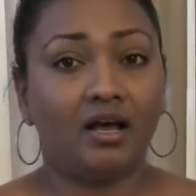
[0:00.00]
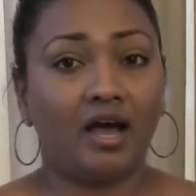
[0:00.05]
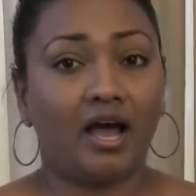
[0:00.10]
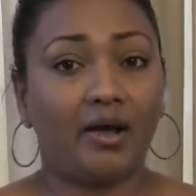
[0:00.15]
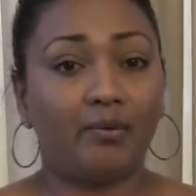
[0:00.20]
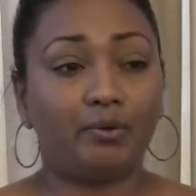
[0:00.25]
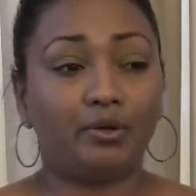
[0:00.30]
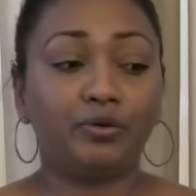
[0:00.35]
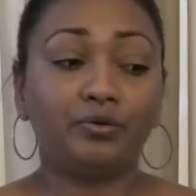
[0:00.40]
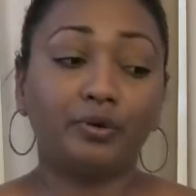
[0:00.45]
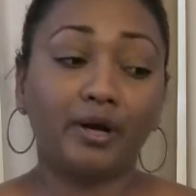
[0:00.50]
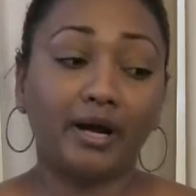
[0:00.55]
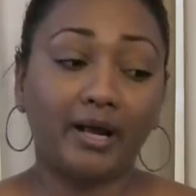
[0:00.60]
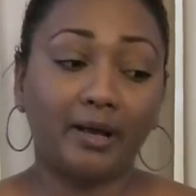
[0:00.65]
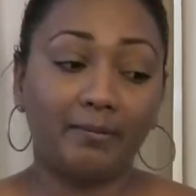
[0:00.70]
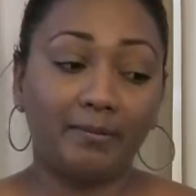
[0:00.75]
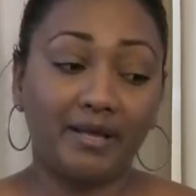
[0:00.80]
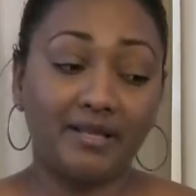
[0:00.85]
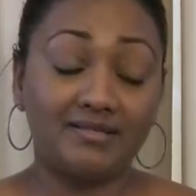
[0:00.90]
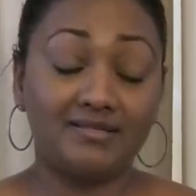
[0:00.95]
I wouldn't
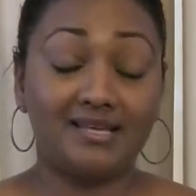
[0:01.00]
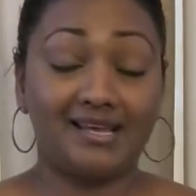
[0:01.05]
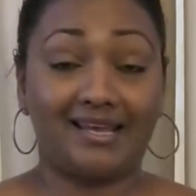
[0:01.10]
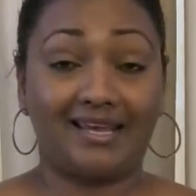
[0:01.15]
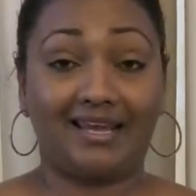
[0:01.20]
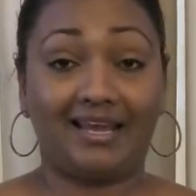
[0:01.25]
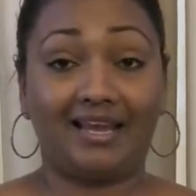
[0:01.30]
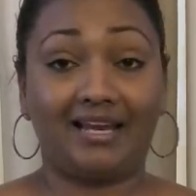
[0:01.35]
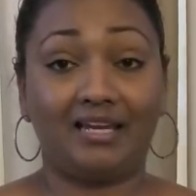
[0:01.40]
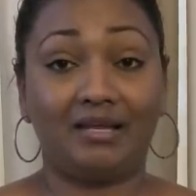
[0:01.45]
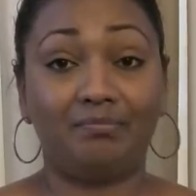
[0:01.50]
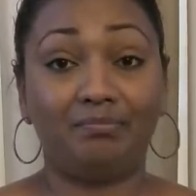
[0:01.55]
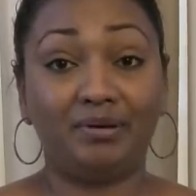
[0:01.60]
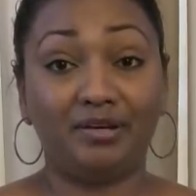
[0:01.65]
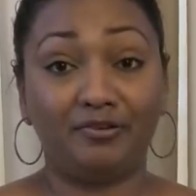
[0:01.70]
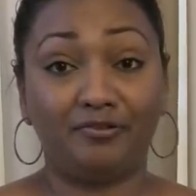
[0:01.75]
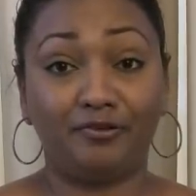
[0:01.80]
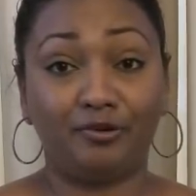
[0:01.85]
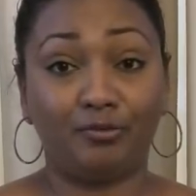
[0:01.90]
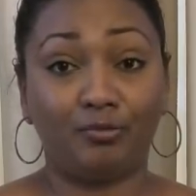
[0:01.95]
recommend taking any
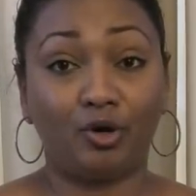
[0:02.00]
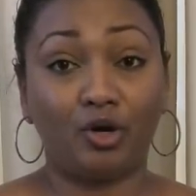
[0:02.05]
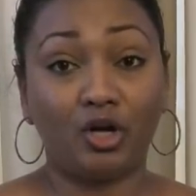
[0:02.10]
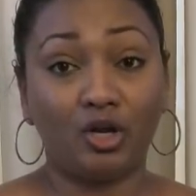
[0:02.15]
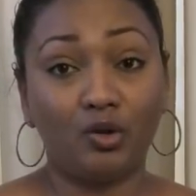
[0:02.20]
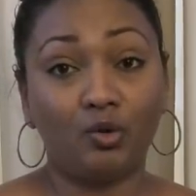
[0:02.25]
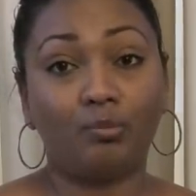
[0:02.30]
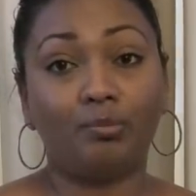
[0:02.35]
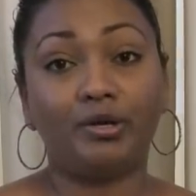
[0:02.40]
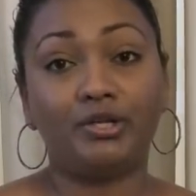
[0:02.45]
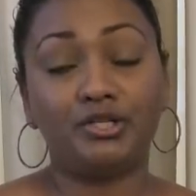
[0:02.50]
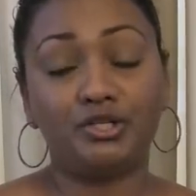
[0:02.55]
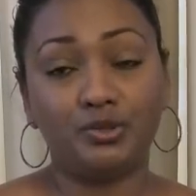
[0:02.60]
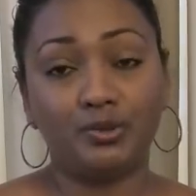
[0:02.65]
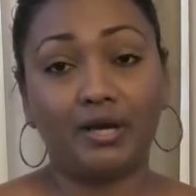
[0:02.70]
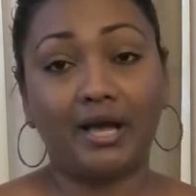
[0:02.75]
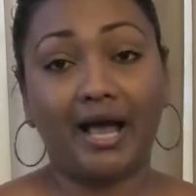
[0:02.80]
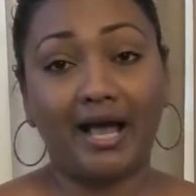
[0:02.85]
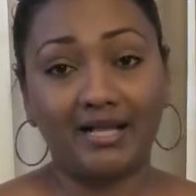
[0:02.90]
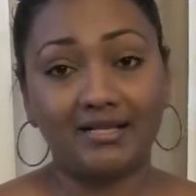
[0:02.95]
perfume or cologne, but you
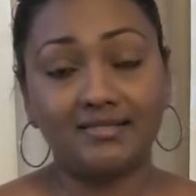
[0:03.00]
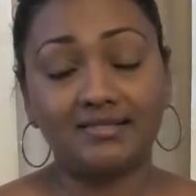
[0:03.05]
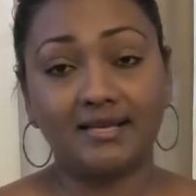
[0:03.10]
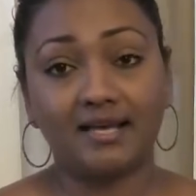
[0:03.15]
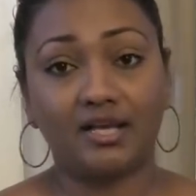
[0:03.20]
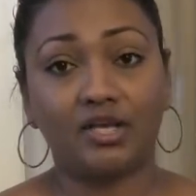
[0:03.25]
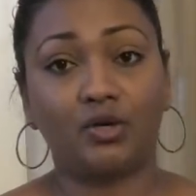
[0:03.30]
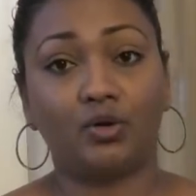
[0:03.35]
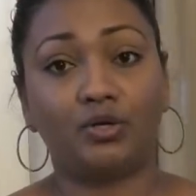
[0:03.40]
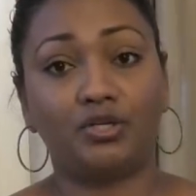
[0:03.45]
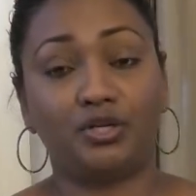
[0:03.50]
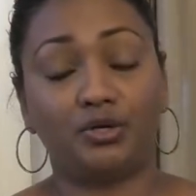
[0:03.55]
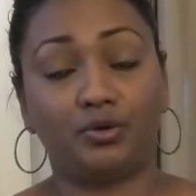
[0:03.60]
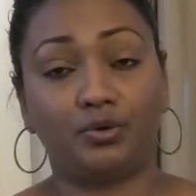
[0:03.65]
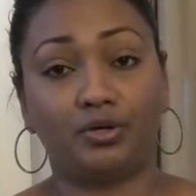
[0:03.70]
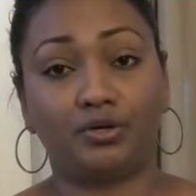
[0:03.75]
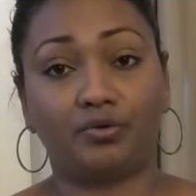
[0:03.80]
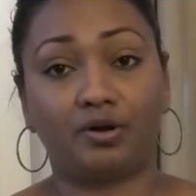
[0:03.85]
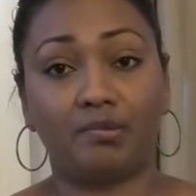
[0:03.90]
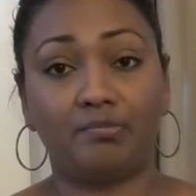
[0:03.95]
can take your
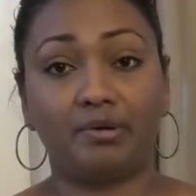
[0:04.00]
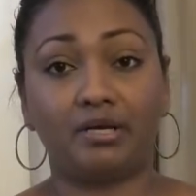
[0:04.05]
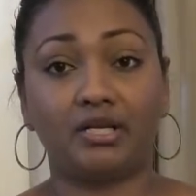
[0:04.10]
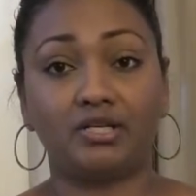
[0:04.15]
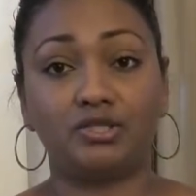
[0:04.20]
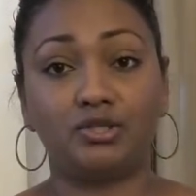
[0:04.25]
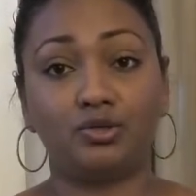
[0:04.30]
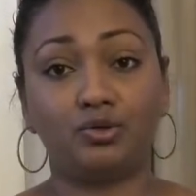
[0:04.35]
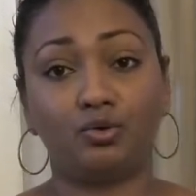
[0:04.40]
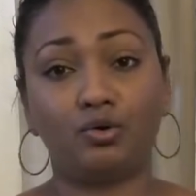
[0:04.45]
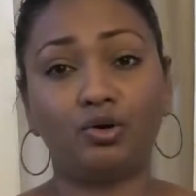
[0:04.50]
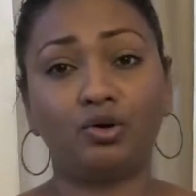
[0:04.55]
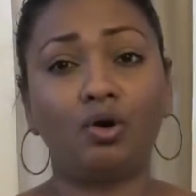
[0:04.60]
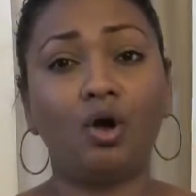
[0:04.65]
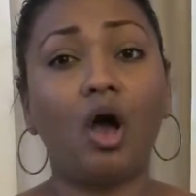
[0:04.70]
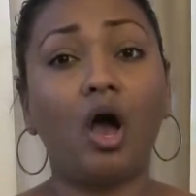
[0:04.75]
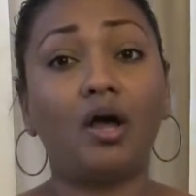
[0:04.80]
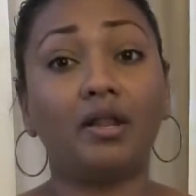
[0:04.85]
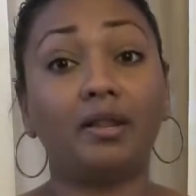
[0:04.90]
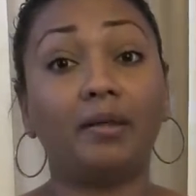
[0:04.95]
deodorant, because you don't
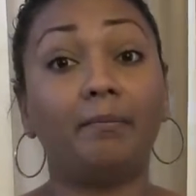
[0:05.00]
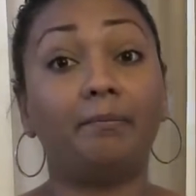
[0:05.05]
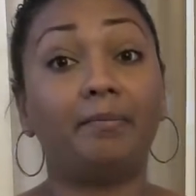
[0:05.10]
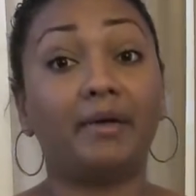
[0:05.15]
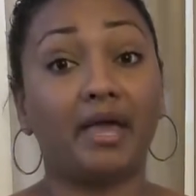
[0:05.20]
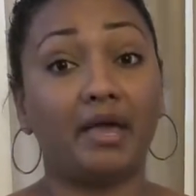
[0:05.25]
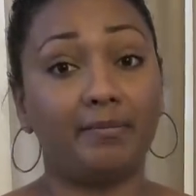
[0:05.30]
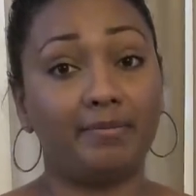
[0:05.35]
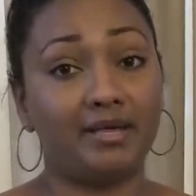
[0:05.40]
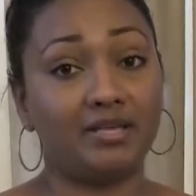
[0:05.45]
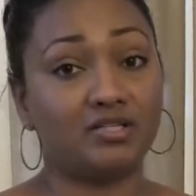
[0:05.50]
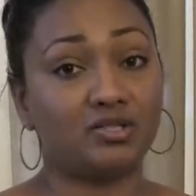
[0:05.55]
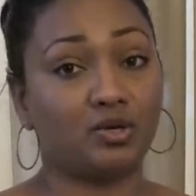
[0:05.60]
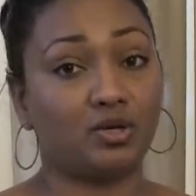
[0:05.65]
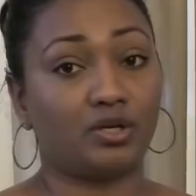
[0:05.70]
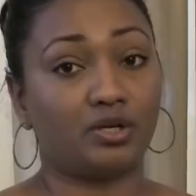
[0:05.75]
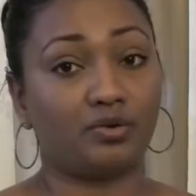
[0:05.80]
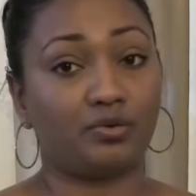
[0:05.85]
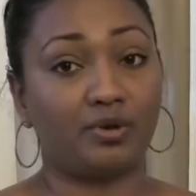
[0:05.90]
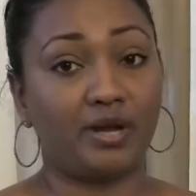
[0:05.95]
know how the baby is
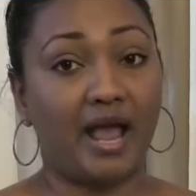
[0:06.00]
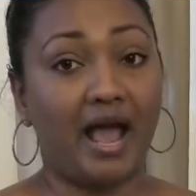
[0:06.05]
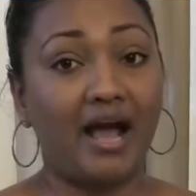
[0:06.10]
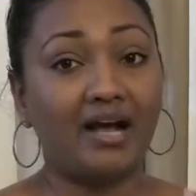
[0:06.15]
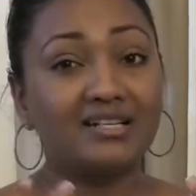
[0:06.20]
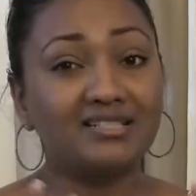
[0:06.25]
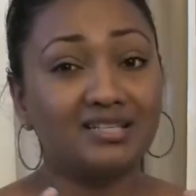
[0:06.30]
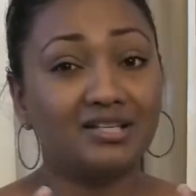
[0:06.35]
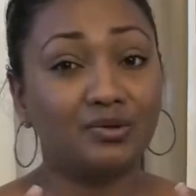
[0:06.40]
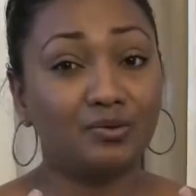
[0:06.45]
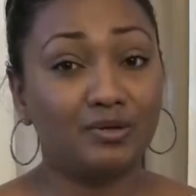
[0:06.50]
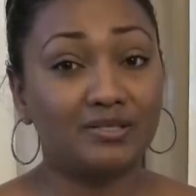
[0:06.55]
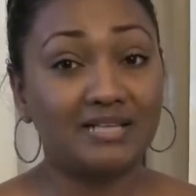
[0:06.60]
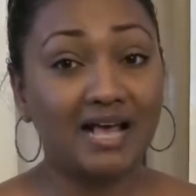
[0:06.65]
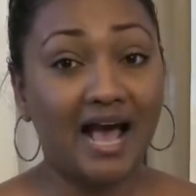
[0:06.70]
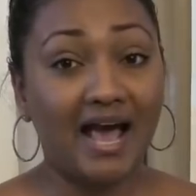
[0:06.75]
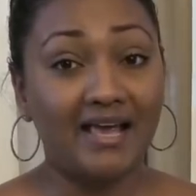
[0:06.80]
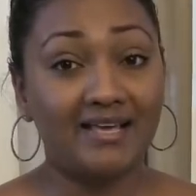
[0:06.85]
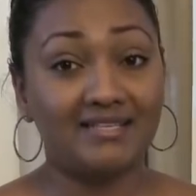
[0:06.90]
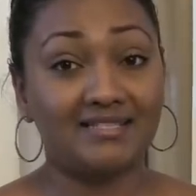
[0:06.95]
gonna react to those
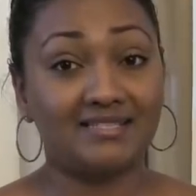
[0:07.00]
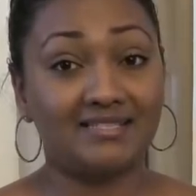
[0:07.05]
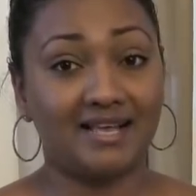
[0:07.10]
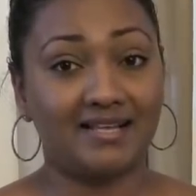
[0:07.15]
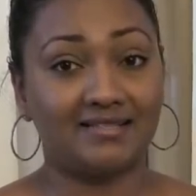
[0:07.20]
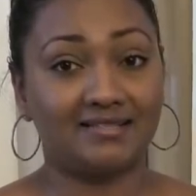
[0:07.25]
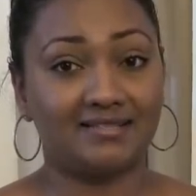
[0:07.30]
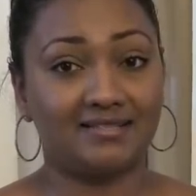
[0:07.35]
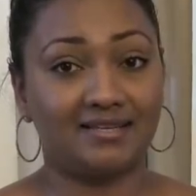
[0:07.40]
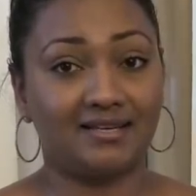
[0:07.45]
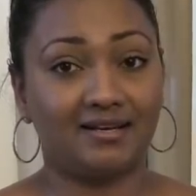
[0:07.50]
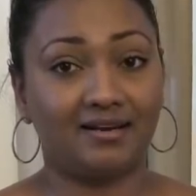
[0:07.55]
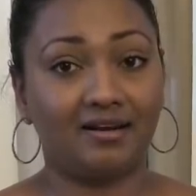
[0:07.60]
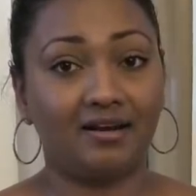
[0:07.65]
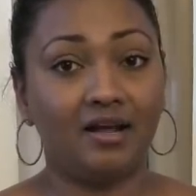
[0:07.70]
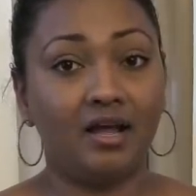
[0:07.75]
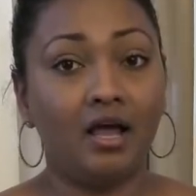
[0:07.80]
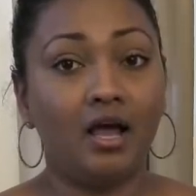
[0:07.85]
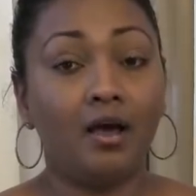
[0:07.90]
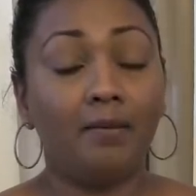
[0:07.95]
high scented
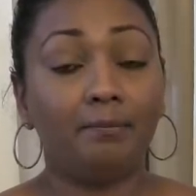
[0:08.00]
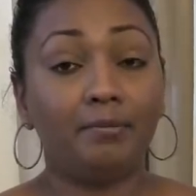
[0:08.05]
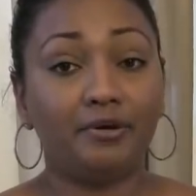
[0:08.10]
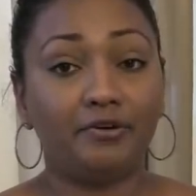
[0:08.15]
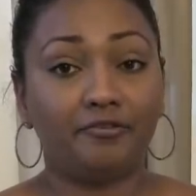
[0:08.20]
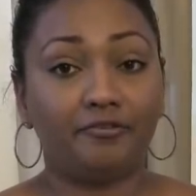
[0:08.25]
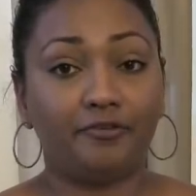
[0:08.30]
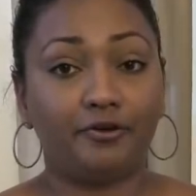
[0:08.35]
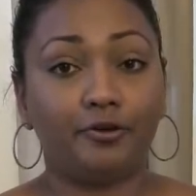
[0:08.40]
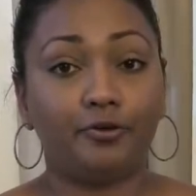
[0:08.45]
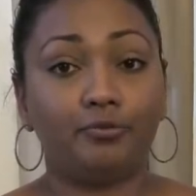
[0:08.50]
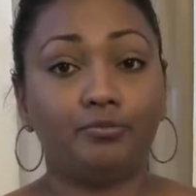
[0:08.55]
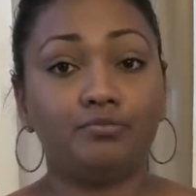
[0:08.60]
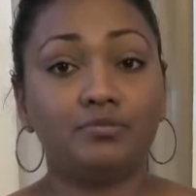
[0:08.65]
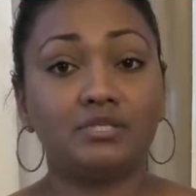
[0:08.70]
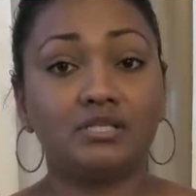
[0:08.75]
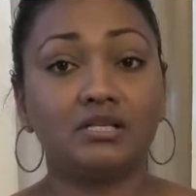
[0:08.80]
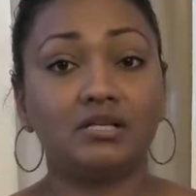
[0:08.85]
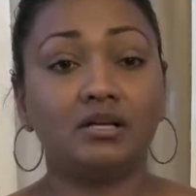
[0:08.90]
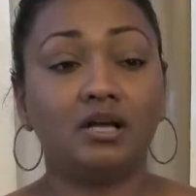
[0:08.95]

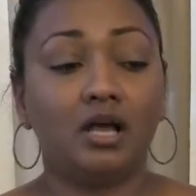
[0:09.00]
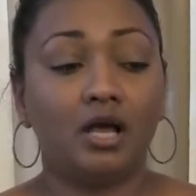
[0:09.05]
perfumes.